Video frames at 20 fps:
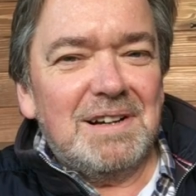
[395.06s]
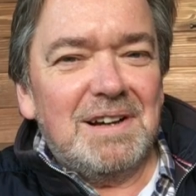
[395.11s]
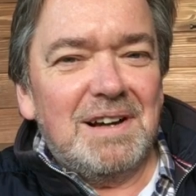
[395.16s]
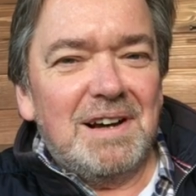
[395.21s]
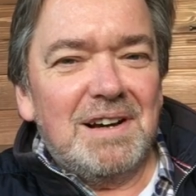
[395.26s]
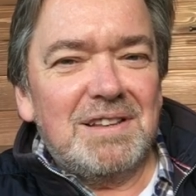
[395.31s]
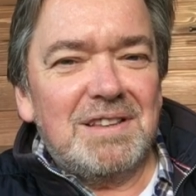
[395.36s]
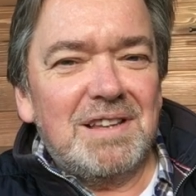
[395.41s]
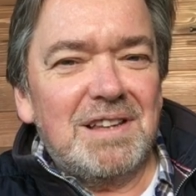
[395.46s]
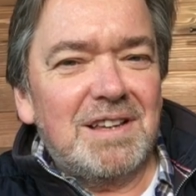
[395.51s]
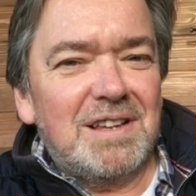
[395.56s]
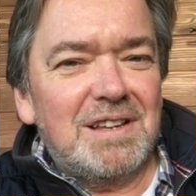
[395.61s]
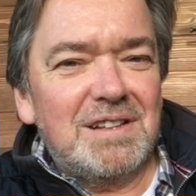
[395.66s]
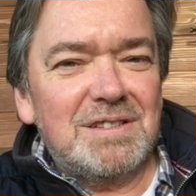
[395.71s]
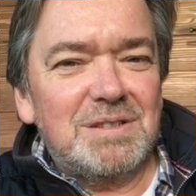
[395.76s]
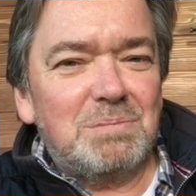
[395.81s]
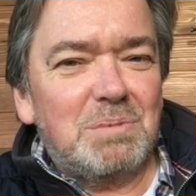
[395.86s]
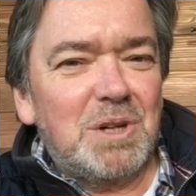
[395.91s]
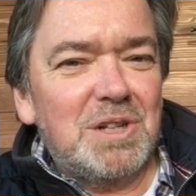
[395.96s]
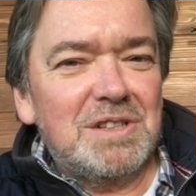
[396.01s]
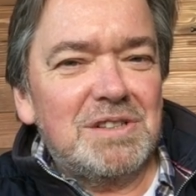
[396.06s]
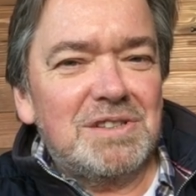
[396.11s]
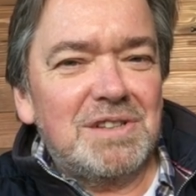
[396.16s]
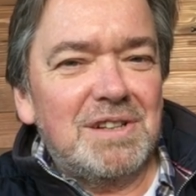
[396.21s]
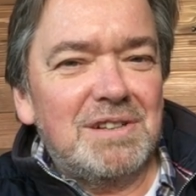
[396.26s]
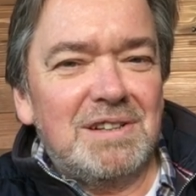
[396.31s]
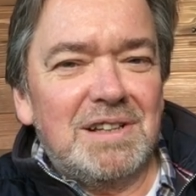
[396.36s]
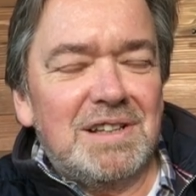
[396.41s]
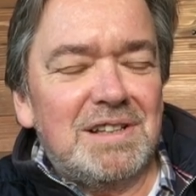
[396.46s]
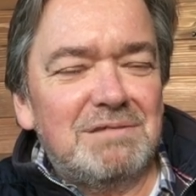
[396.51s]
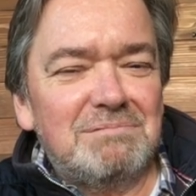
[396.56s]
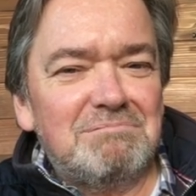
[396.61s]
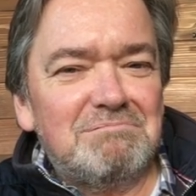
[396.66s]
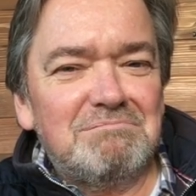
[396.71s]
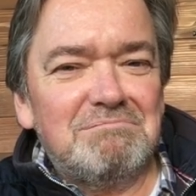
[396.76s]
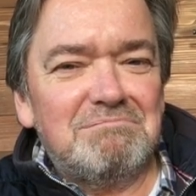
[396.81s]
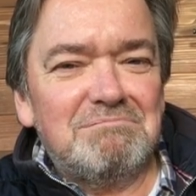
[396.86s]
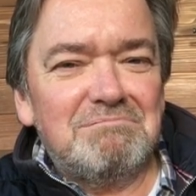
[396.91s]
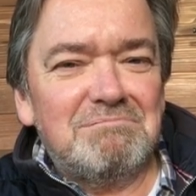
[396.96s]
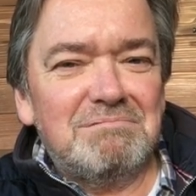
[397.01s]
I think it's pretty silly.
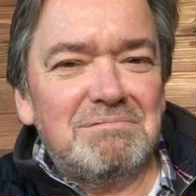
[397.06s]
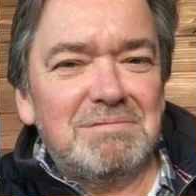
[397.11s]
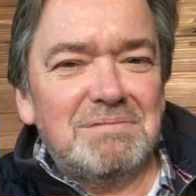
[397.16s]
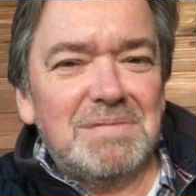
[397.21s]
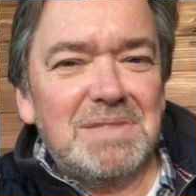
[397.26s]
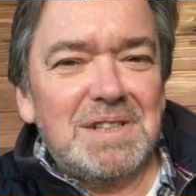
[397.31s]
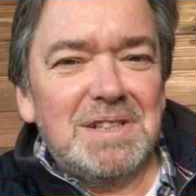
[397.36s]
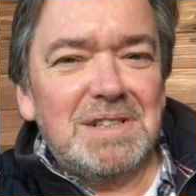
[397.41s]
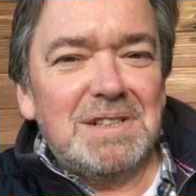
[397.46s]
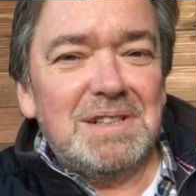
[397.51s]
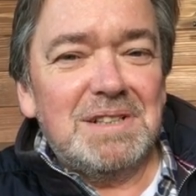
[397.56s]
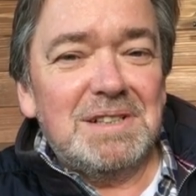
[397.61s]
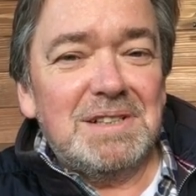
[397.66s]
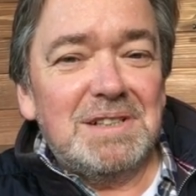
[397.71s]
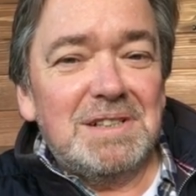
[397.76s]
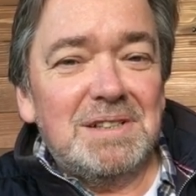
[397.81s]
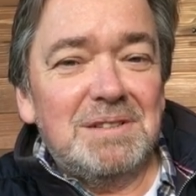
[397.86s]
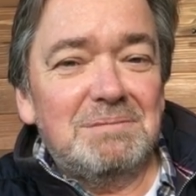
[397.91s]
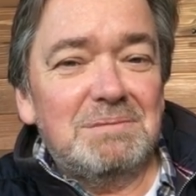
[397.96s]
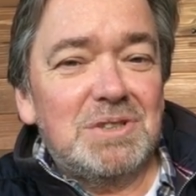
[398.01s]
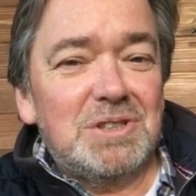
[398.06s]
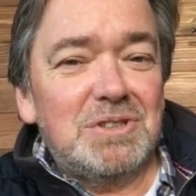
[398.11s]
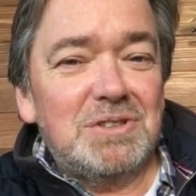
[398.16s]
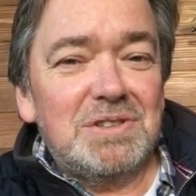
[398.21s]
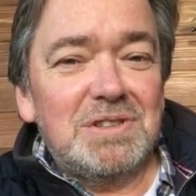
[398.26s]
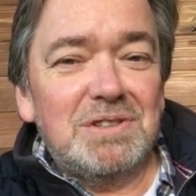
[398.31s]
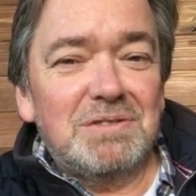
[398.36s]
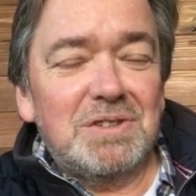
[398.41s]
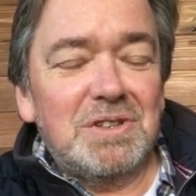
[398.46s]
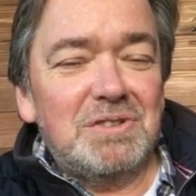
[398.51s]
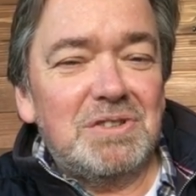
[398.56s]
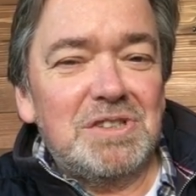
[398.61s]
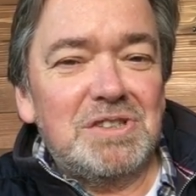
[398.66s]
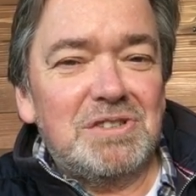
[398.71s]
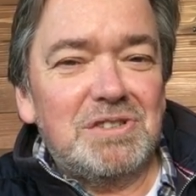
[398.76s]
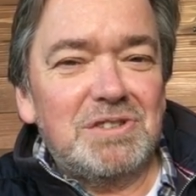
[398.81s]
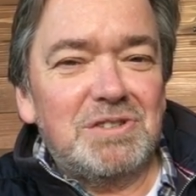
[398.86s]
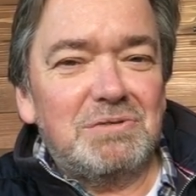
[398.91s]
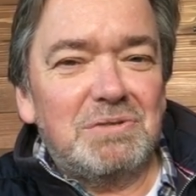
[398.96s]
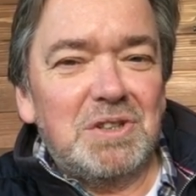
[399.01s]
I'm sure they've got
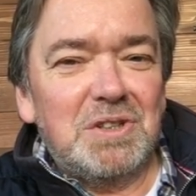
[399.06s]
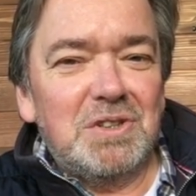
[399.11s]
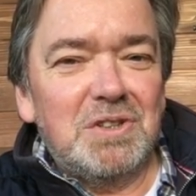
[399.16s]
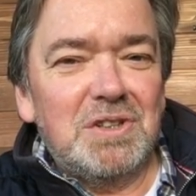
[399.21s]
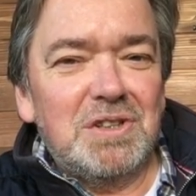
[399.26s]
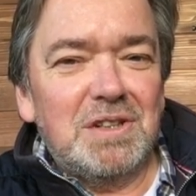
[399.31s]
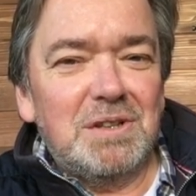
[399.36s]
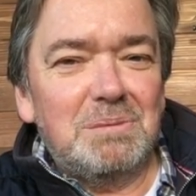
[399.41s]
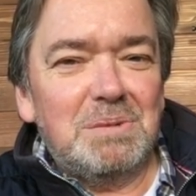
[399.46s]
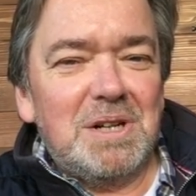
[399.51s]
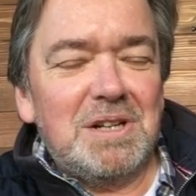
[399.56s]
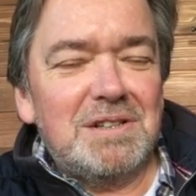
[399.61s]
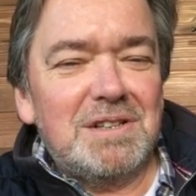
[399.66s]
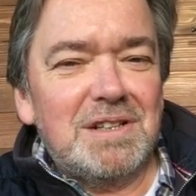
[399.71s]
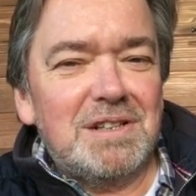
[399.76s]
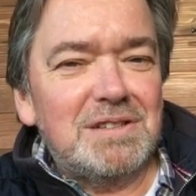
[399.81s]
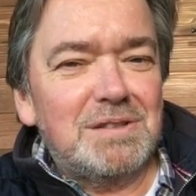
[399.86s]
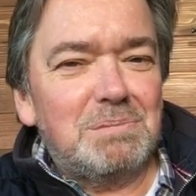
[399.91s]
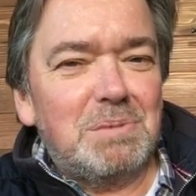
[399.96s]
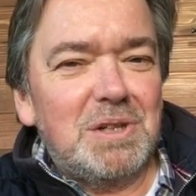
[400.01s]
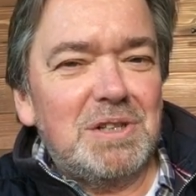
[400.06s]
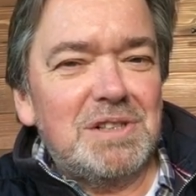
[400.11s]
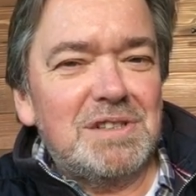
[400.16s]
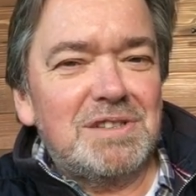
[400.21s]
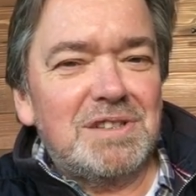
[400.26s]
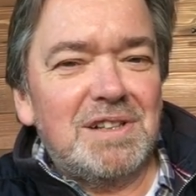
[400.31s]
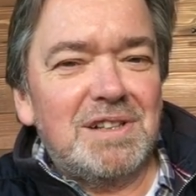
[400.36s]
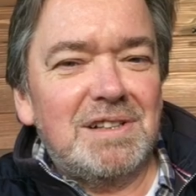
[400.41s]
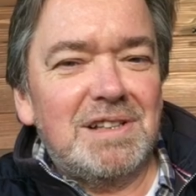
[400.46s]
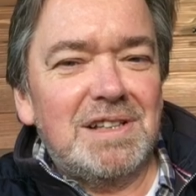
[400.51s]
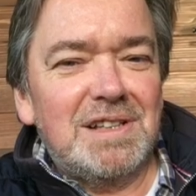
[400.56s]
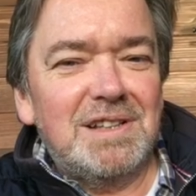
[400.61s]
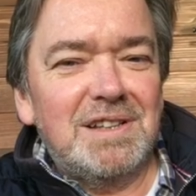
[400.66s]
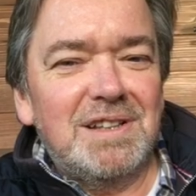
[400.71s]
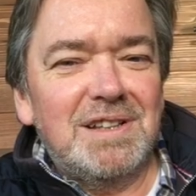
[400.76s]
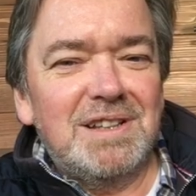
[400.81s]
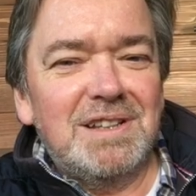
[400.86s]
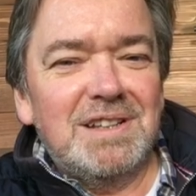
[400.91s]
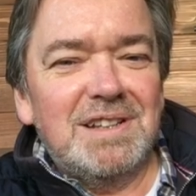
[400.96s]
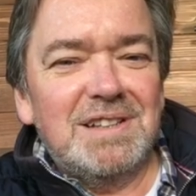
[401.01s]
reasons for doing it, but I think it's pretty silly
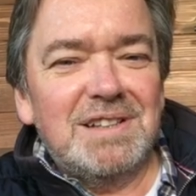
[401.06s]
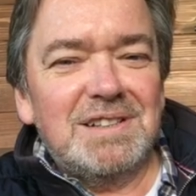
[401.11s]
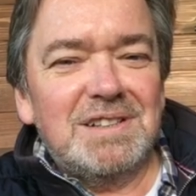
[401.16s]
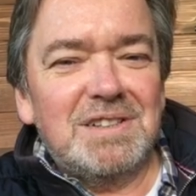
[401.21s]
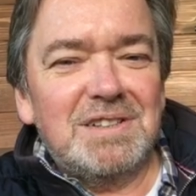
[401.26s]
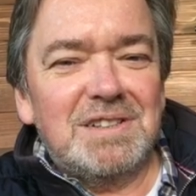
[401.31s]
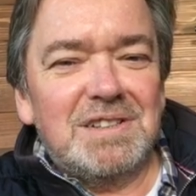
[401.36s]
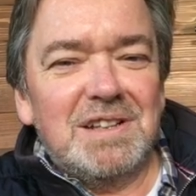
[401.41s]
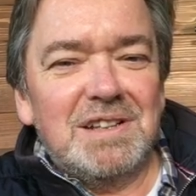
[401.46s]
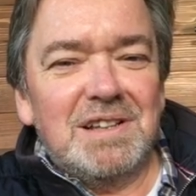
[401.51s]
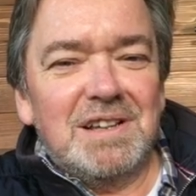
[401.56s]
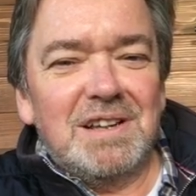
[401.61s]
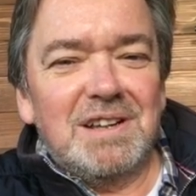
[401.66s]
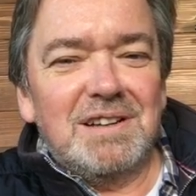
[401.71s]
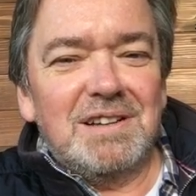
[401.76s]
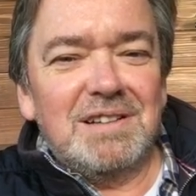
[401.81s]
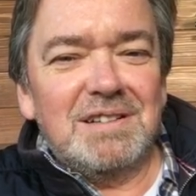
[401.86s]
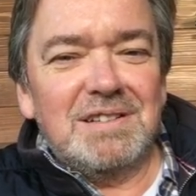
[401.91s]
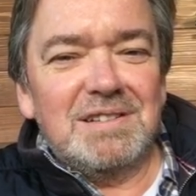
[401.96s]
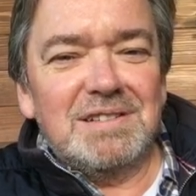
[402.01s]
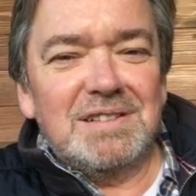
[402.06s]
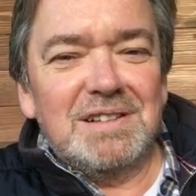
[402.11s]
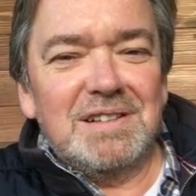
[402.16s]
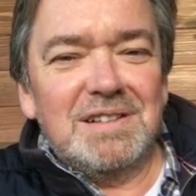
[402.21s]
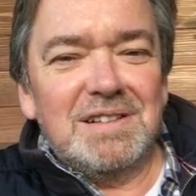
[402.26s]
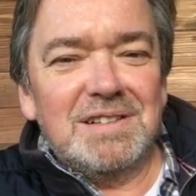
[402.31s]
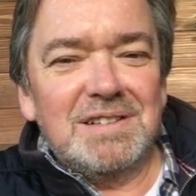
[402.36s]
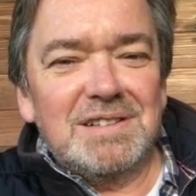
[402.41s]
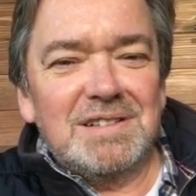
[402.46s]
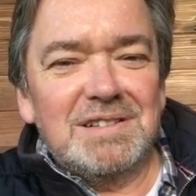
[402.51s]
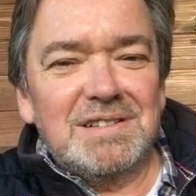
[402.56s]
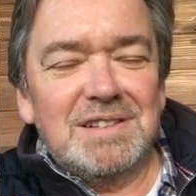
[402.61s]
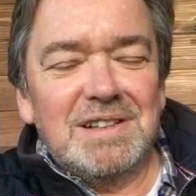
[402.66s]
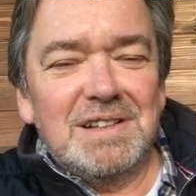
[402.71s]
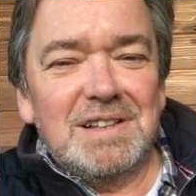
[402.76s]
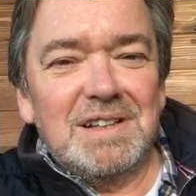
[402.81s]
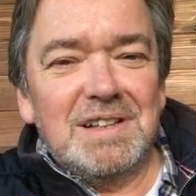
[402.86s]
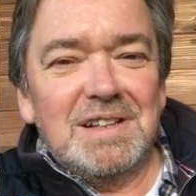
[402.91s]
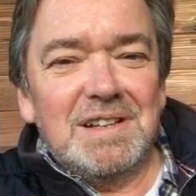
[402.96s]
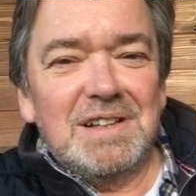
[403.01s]
to take a
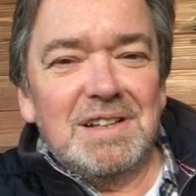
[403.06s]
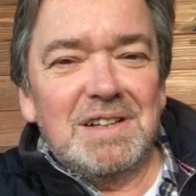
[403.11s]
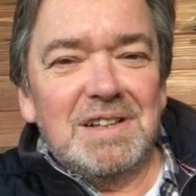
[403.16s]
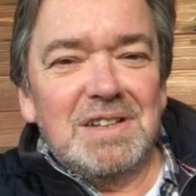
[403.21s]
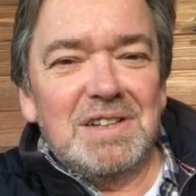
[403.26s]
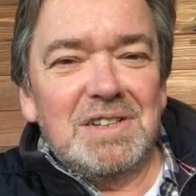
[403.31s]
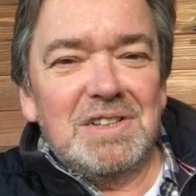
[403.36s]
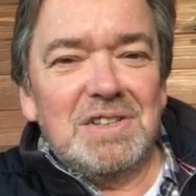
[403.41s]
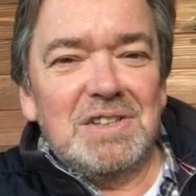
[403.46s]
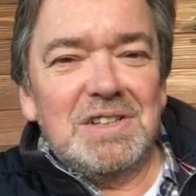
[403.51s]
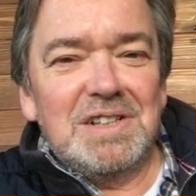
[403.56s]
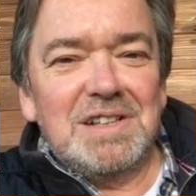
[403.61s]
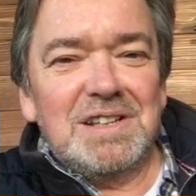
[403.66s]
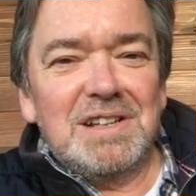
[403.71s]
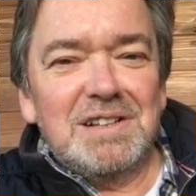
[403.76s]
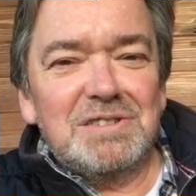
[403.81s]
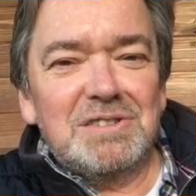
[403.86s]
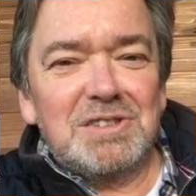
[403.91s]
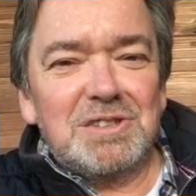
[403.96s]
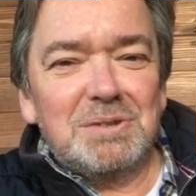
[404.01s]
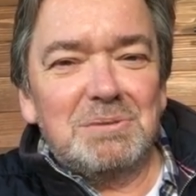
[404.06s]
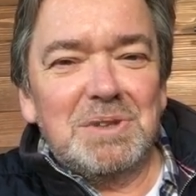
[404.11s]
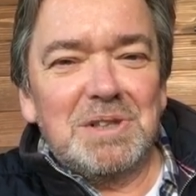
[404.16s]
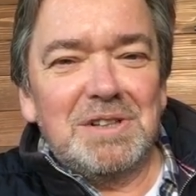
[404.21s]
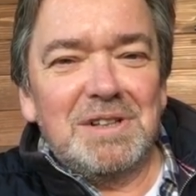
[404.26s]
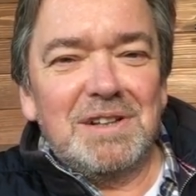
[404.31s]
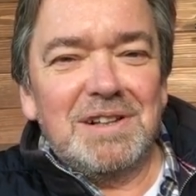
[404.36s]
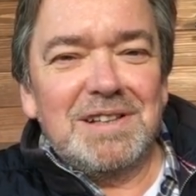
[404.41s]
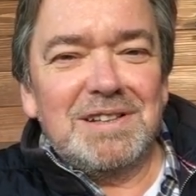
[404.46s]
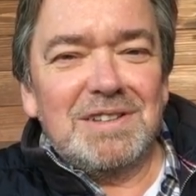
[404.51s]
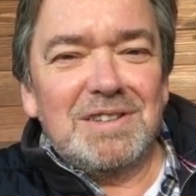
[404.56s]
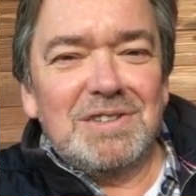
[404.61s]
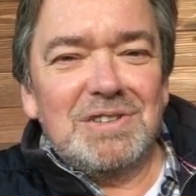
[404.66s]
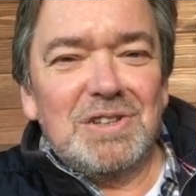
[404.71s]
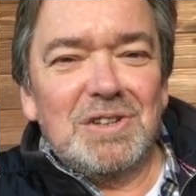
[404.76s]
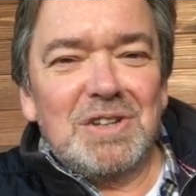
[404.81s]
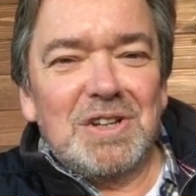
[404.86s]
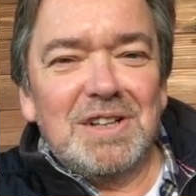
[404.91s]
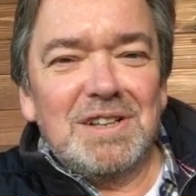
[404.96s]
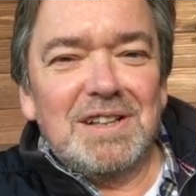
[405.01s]
unique instrument like the
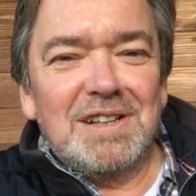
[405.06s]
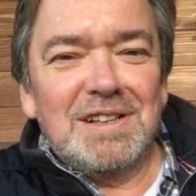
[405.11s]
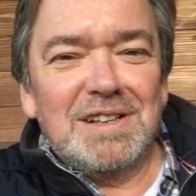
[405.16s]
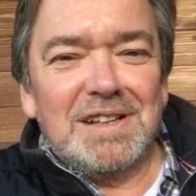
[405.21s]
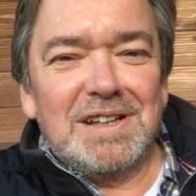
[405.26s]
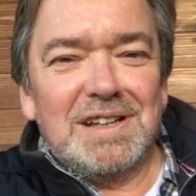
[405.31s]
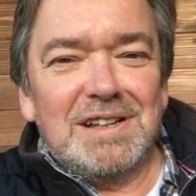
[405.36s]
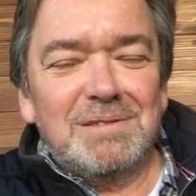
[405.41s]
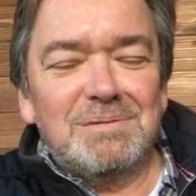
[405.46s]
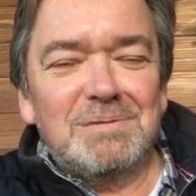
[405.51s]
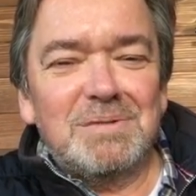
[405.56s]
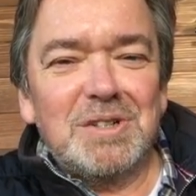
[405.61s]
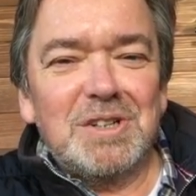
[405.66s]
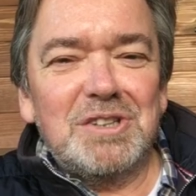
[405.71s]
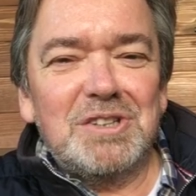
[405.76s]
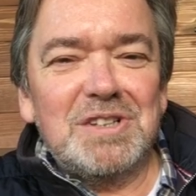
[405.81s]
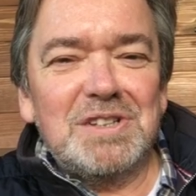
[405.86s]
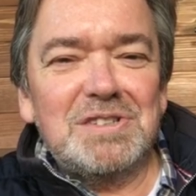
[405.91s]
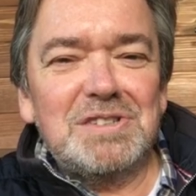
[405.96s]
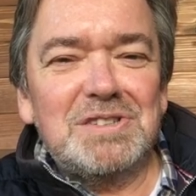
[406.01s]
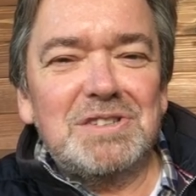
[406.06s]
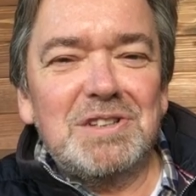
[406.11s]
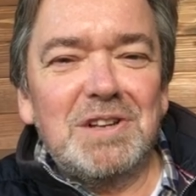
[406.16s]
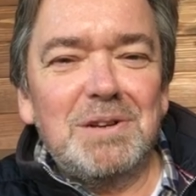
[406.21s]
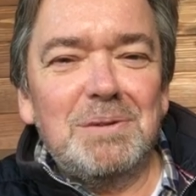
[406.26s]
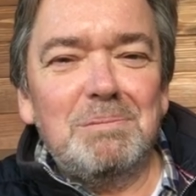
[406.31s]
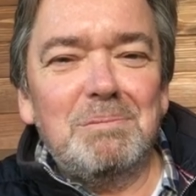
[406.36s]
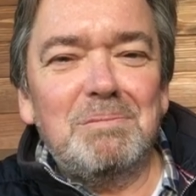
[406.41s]
ukulele with its